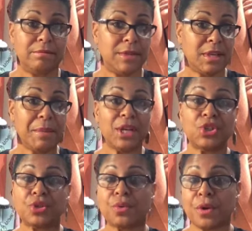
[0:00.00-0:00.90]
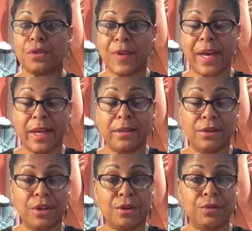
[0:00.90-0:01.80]
to make sure that,
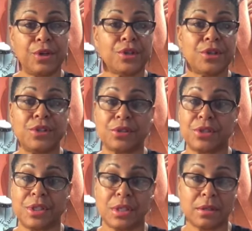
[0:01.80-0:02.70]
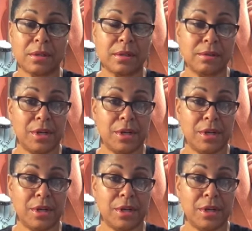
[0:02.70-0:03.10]
you know, the goods are still,